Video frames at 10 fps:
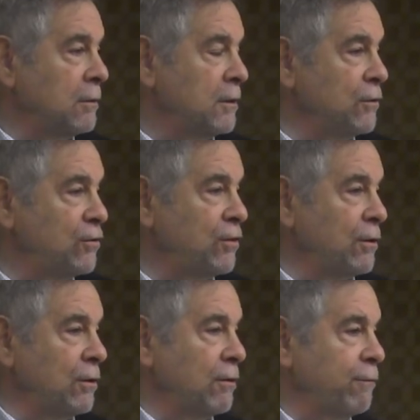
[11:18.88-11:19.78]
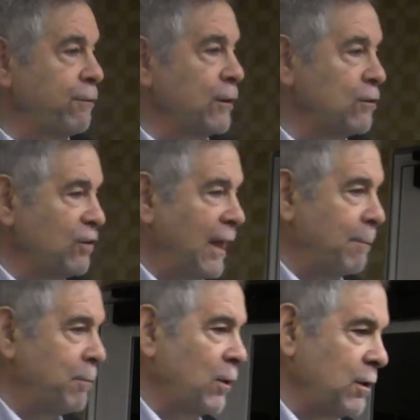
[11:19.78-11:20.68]
Consider, for
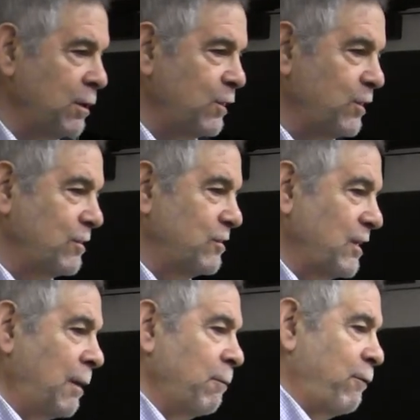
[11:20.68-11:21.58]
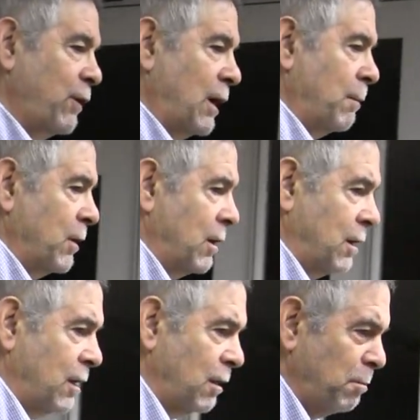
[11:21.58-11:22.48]
example, the same
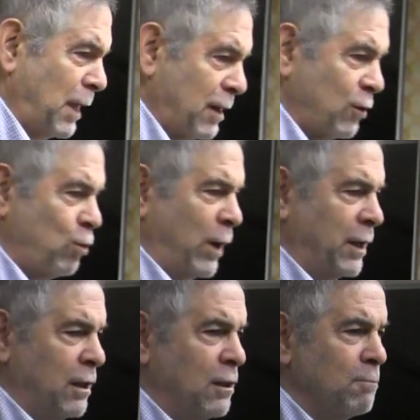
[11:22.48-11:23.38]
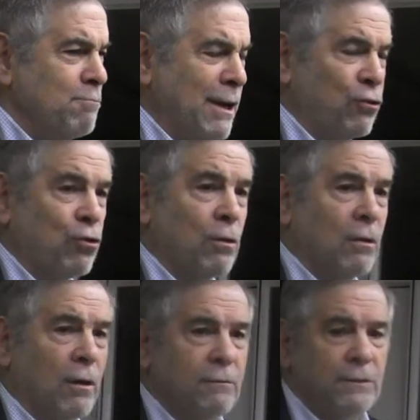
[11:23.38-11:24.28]
phenomenon, and I'm not equating the measure
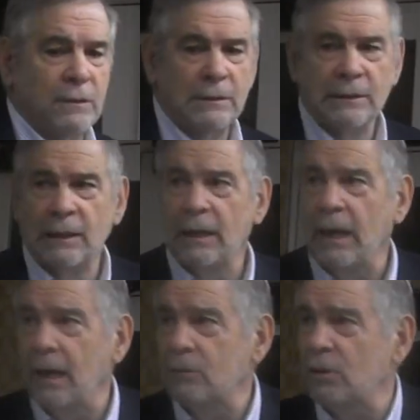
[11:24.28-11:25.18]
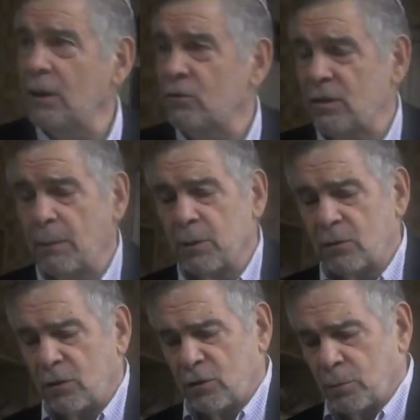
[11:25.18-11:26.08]
of
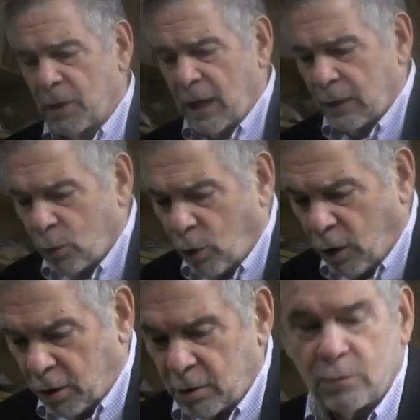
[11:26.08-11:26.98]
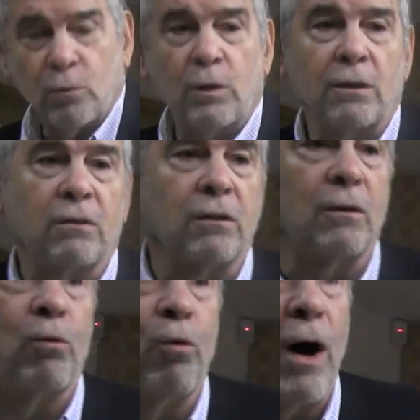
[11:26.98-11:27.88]
anti-Semitism at all with
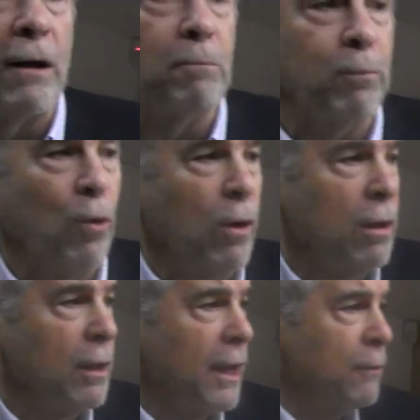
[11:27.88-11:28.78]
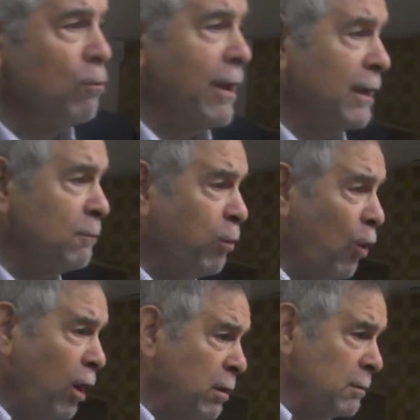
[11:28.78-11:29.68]
Ron Paul and Rand
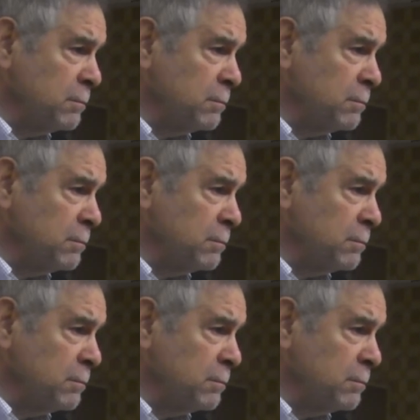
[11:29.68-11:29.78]
Paul.